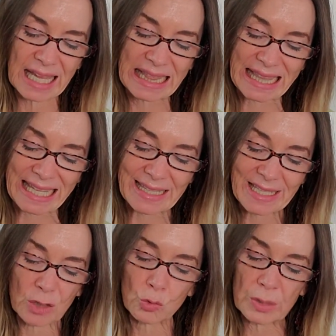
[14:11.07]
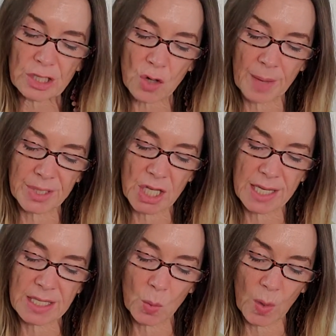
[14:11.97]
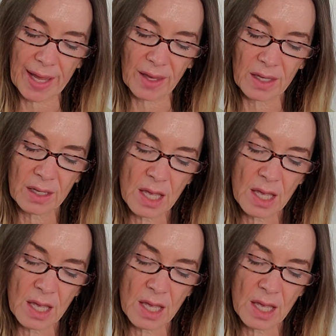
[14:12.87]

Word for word: and least re-traumatizing way.